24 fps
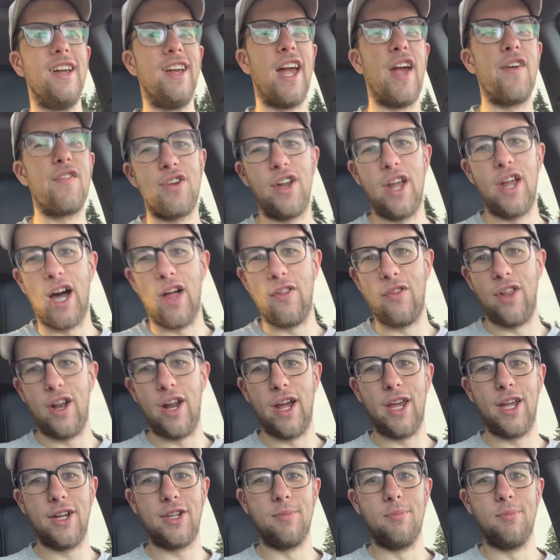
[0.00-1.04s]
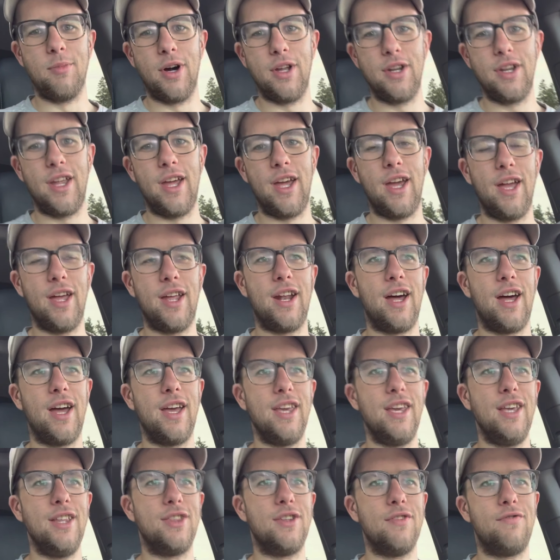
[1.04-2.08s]
every now and then I get to Monday and I
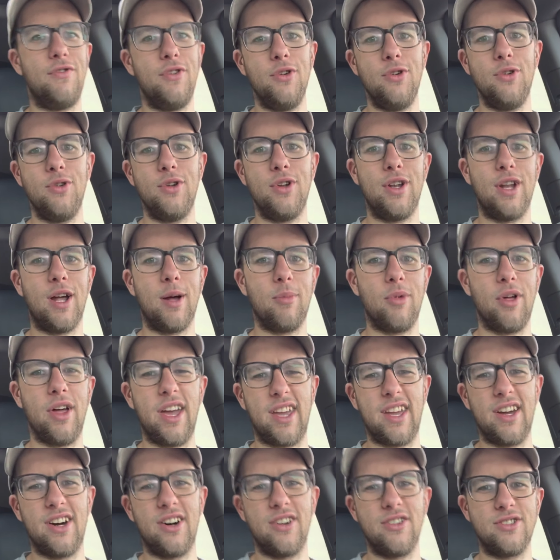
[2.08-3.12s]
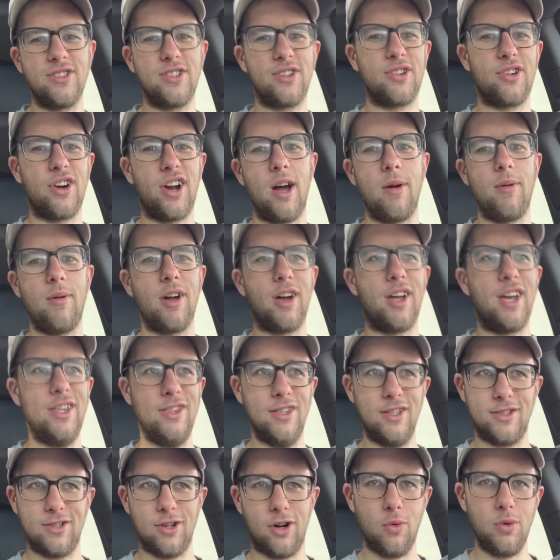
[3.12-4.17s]
eat the food and I'm like, oh crap, I'm gonna eat
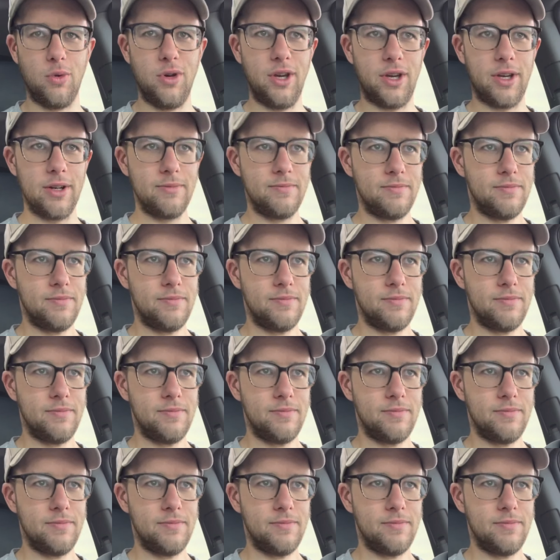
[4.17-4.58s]
this all week.